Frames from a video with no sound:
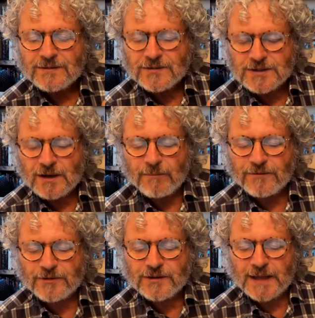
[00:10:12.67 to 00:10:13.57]

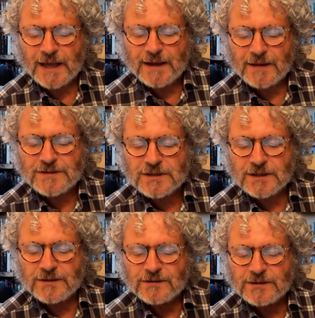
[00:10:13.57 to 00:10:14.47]
discomfort and that
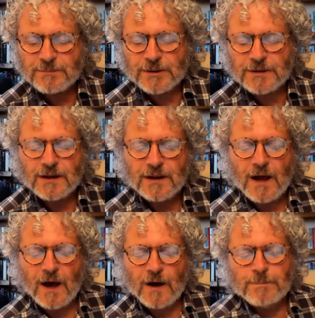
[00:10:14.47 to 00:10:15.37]
uncertainty, but
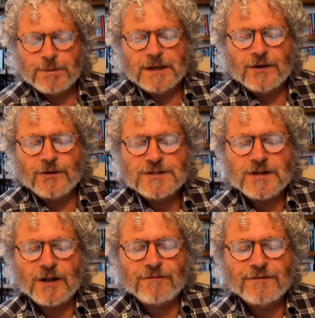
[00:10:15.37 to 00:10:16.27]
opening
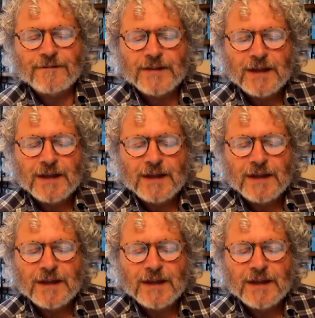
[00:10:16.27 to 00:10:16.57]
yourself